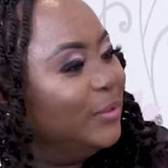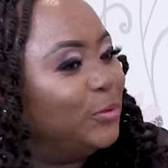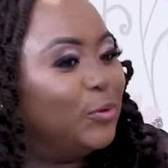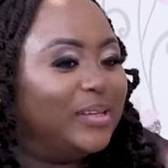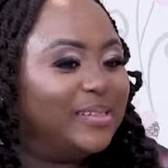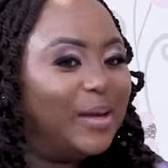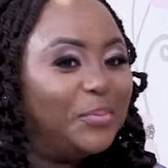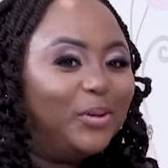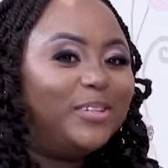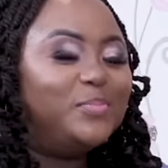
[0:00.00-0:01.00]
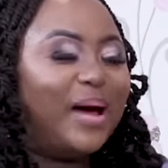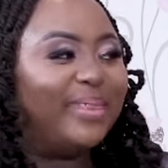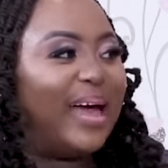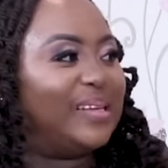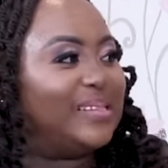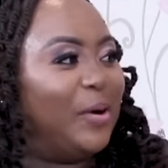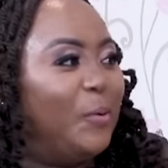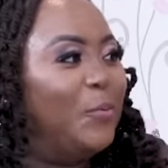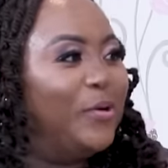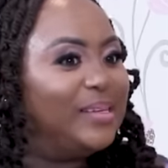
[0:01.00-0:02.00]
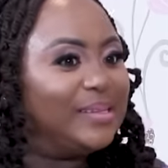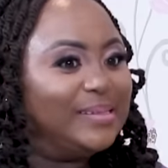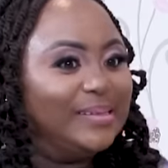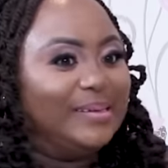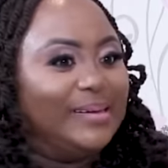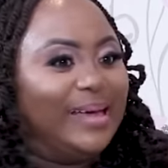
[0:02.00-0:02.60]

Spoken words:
So the deputy mothers are always